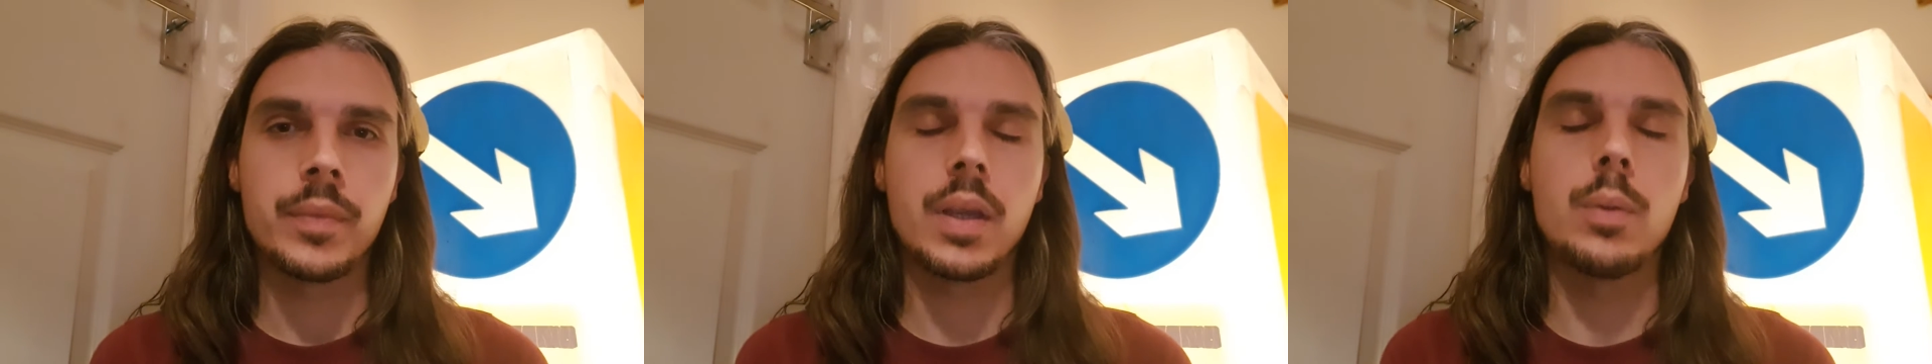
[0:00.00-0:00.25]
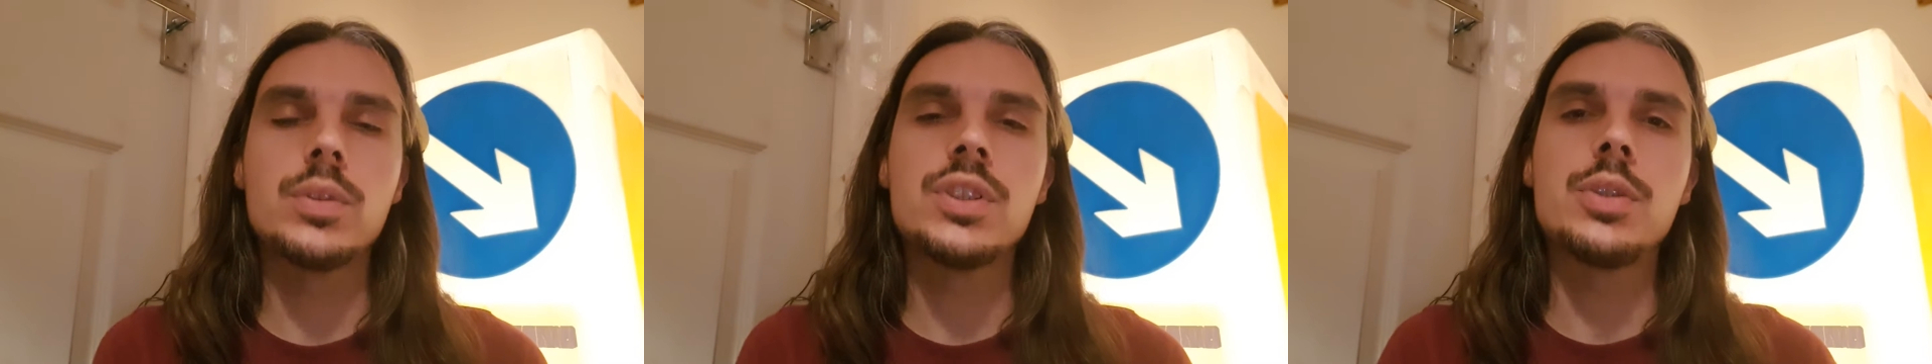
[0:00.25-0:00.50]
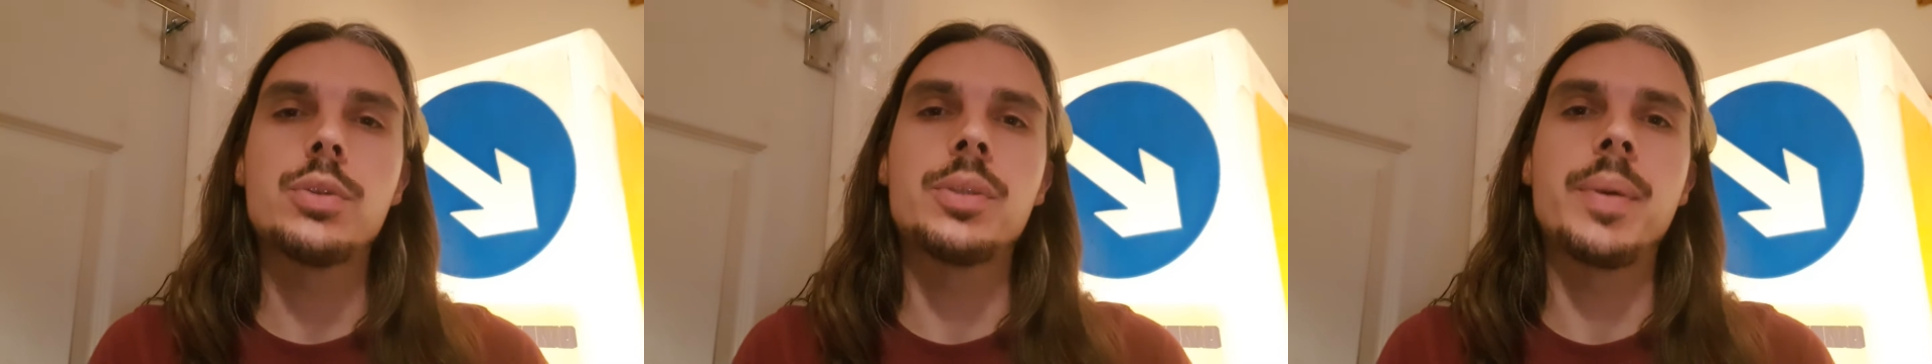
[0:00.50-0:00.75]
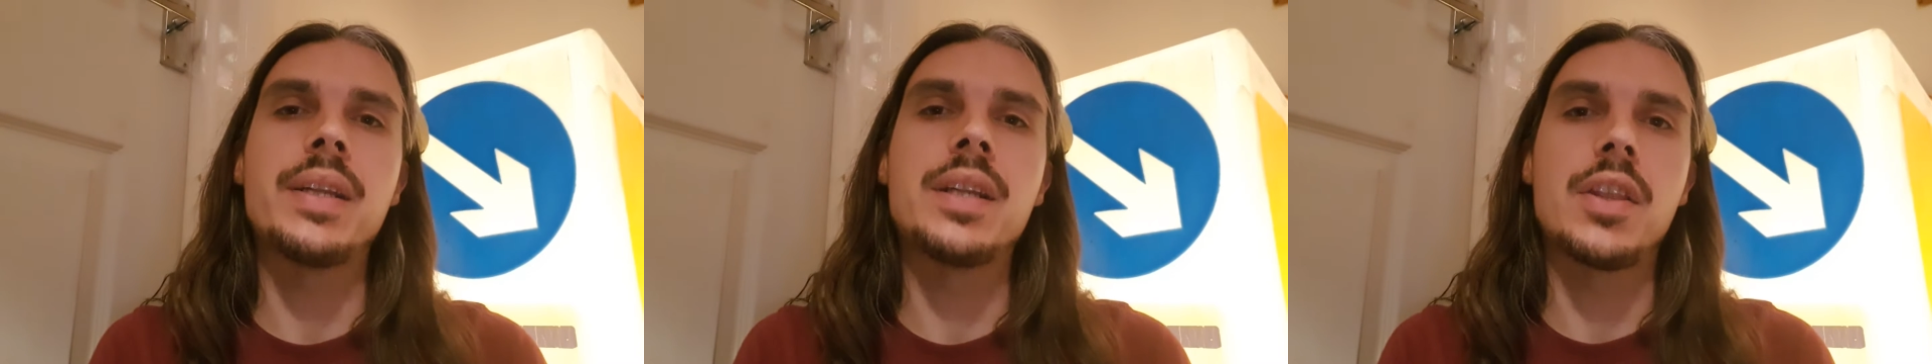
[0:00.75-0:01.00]
I want to talk to you
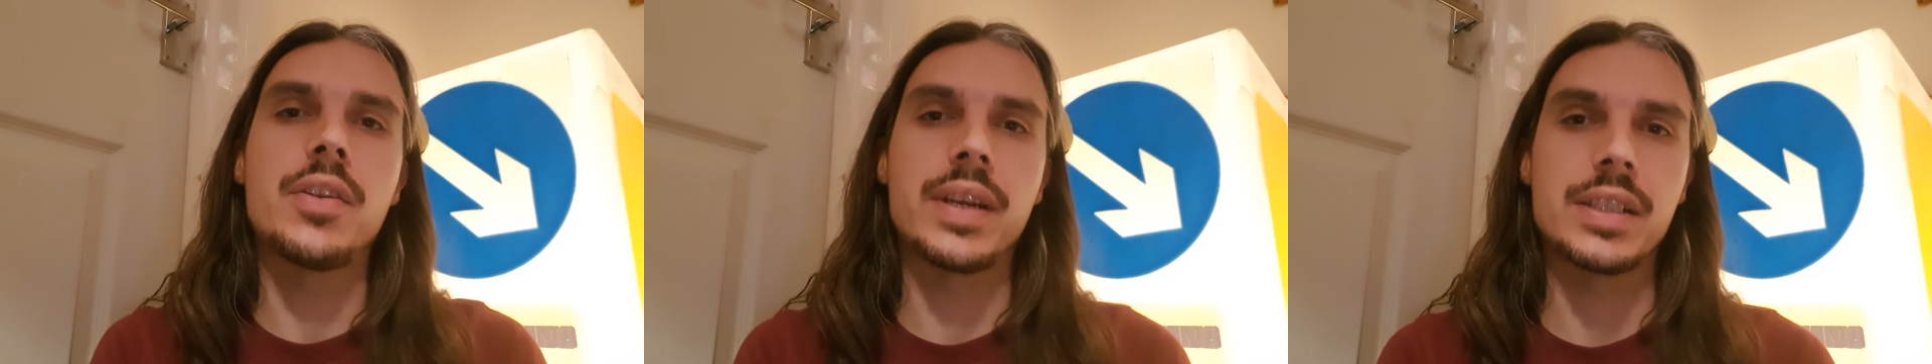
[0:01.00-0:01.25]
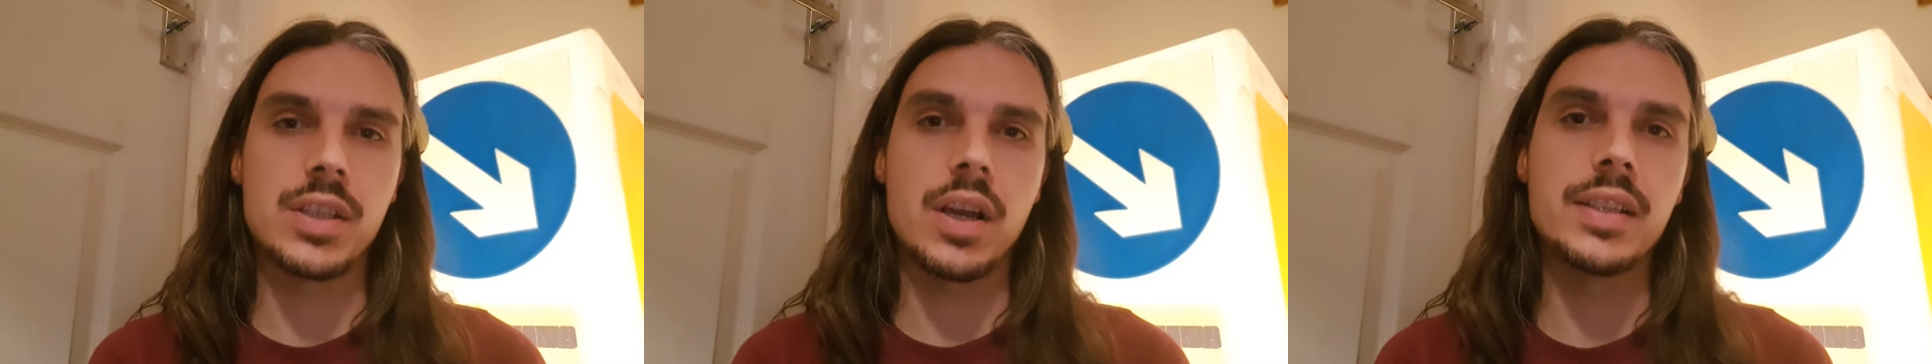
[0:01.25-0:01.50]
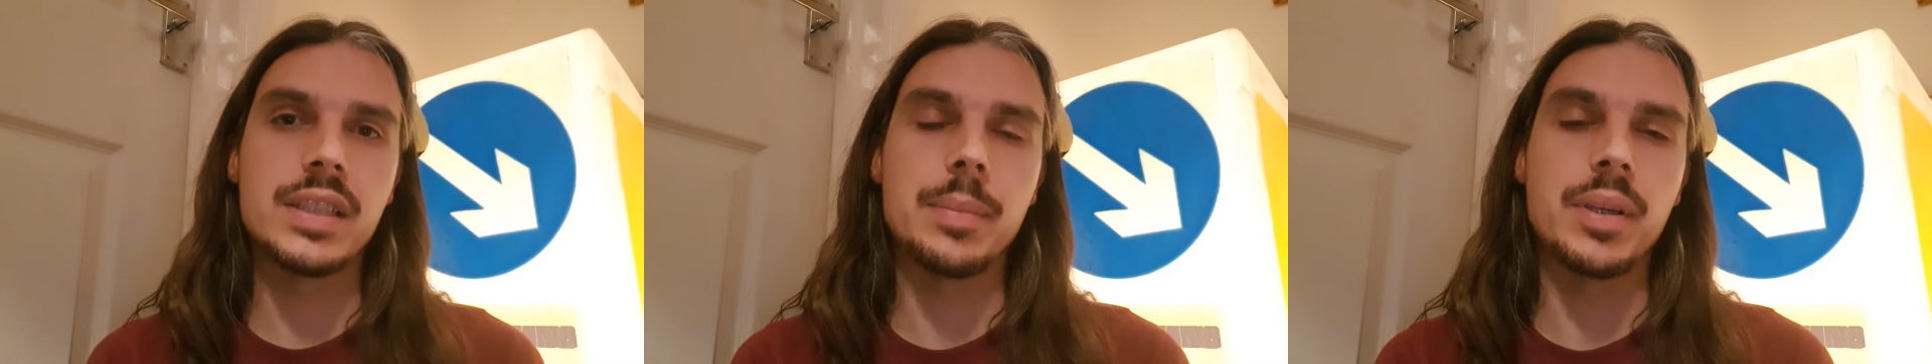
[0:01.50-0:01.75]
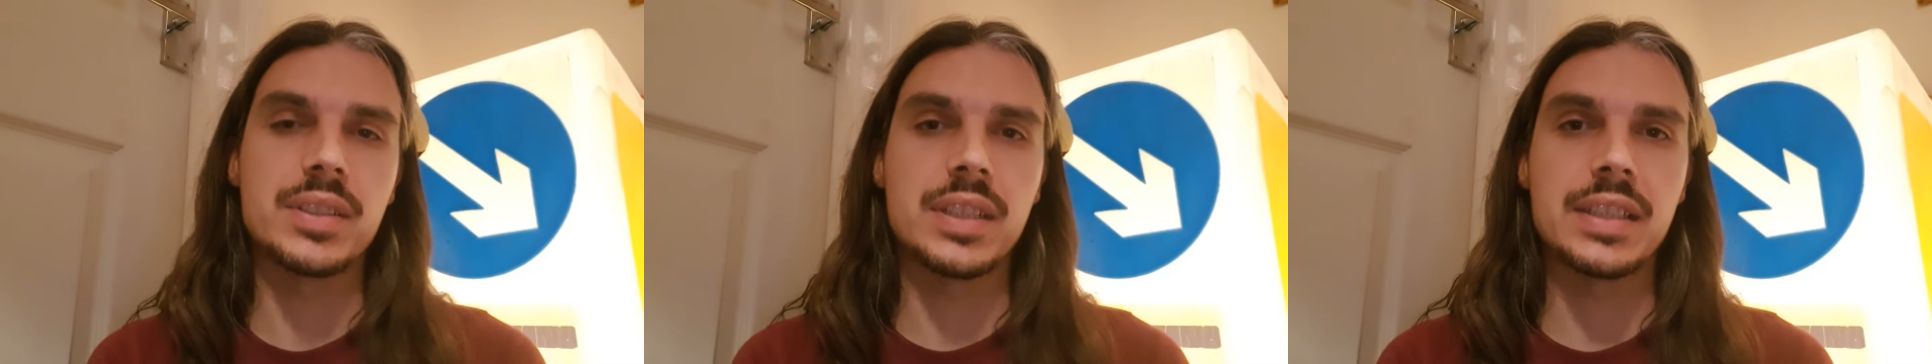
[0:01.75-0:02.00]
about another anxiety
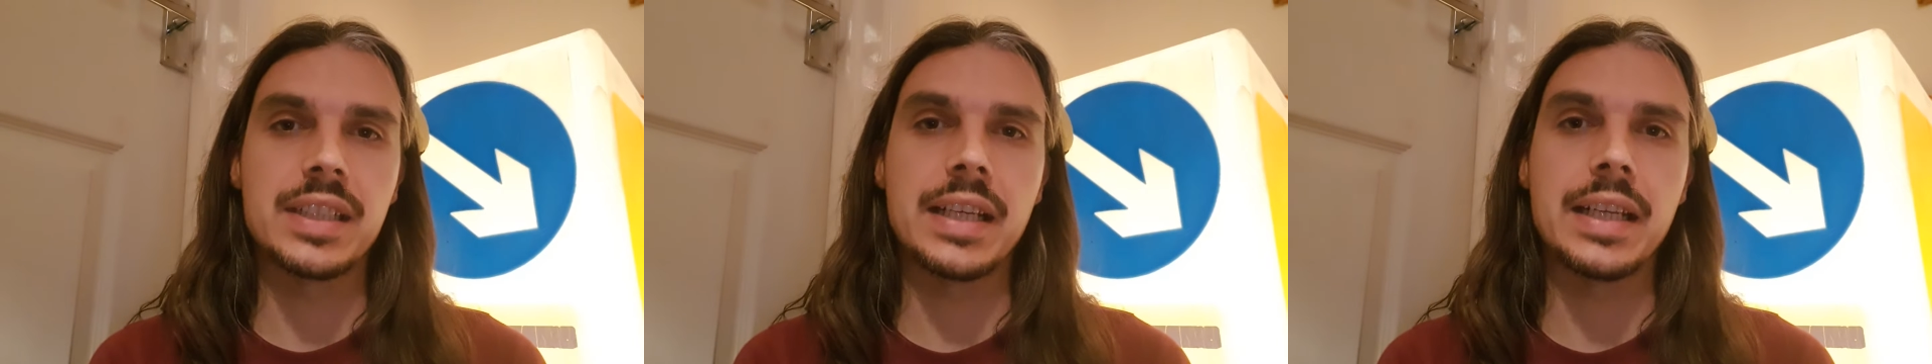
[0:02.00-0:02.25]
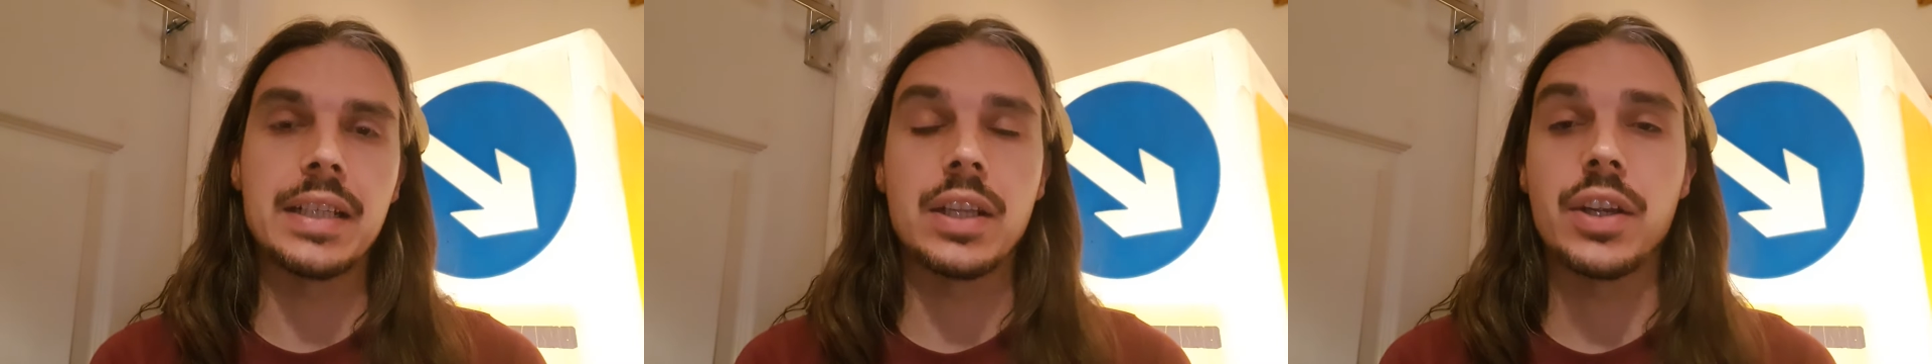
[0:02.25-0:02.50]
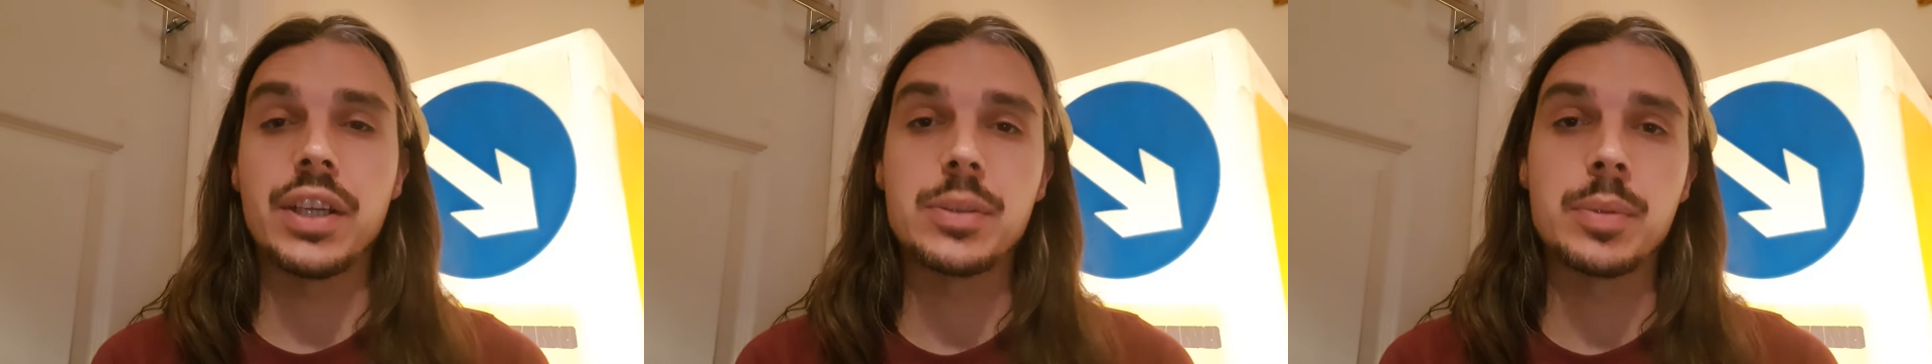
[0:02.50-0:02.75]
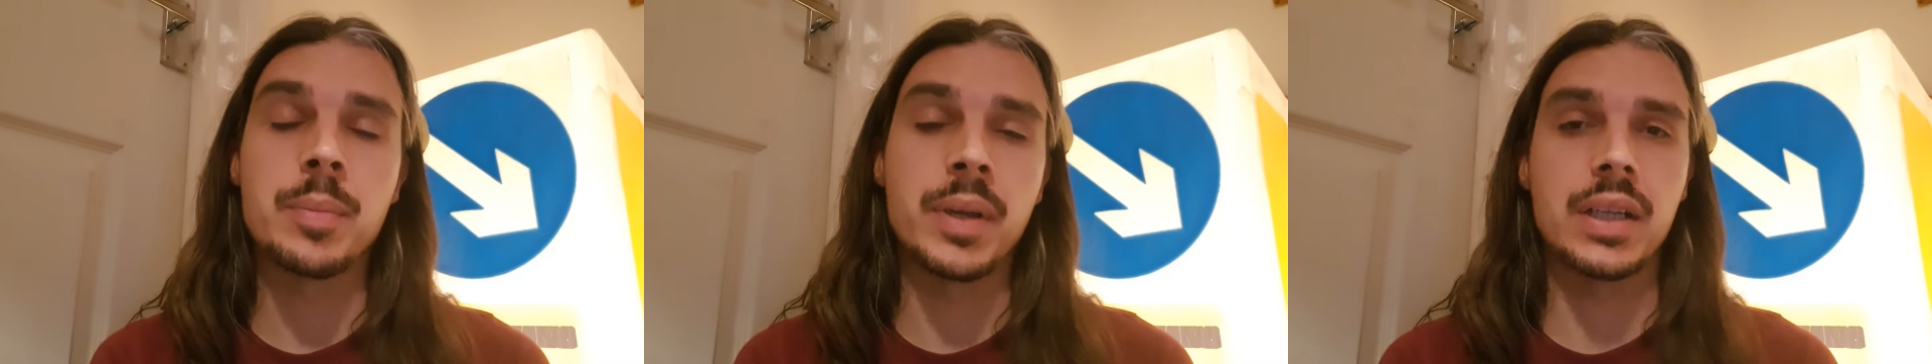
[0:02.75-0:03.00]
busting technique that I use
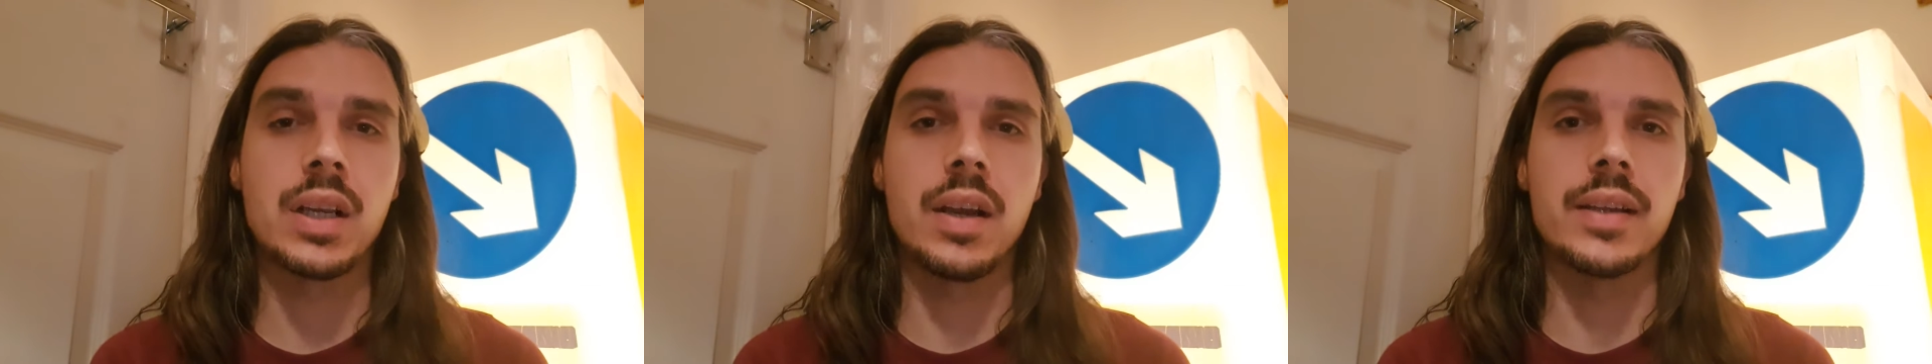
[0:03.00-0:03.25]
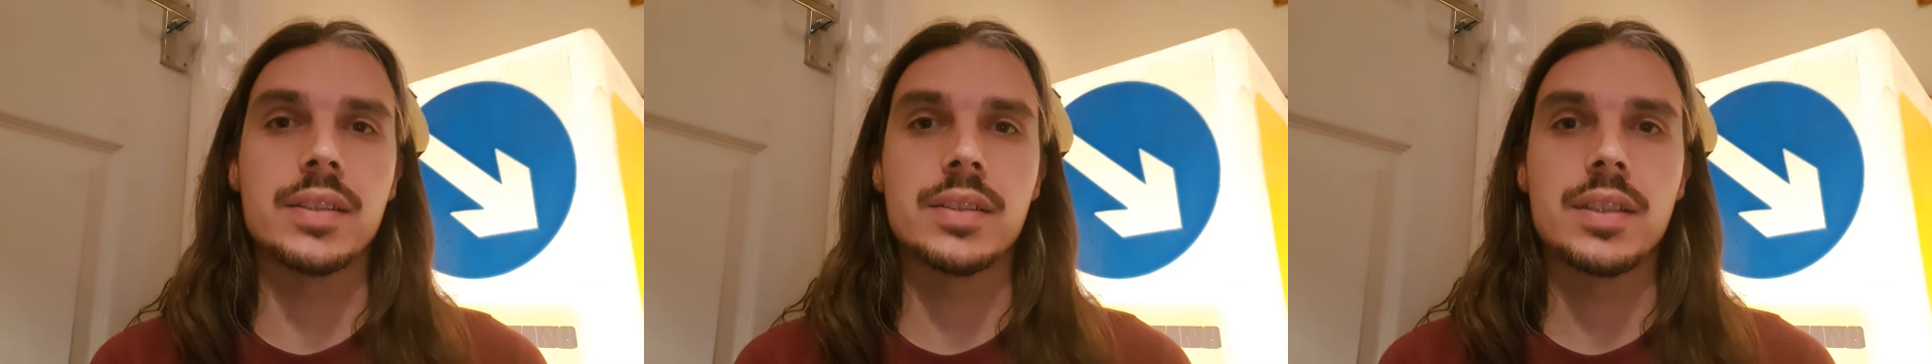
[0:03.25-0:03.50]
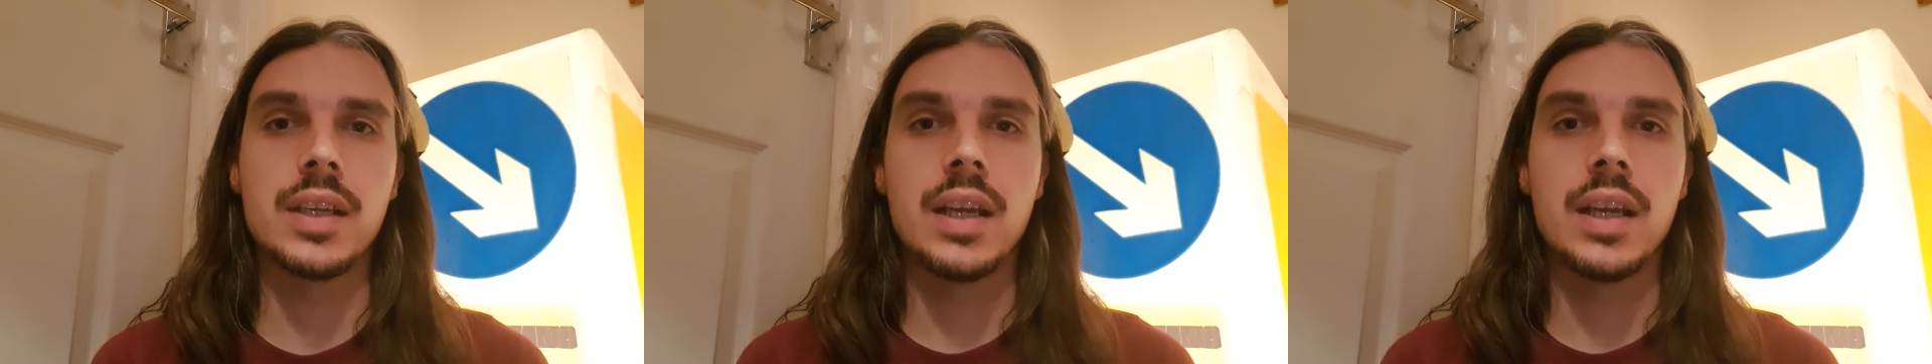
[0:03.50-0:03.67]
with my clients.